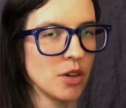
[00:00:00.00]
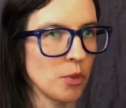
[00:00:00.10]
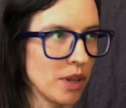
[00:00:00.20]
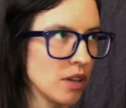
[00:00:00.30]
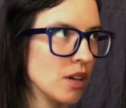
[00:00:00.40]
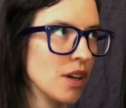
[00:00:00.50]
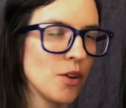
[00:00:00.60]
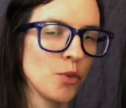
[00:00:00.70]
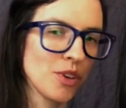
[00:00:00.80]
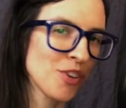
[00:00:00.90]
when
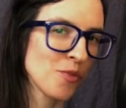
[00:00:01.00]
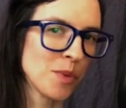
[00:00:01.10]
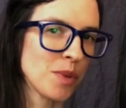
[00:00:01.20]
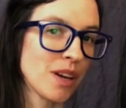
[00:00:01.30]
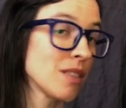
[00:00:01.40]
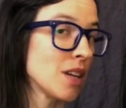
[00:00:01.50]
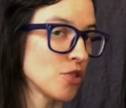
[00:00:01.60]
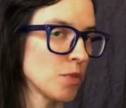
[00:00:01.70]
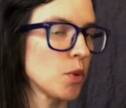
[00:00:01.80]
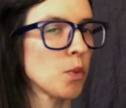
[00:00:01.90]
we could have been paying
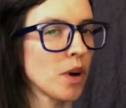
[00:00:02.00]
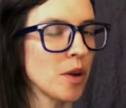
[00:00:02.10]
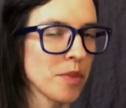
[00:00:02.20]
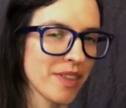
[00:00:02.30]
attention, but we weren't.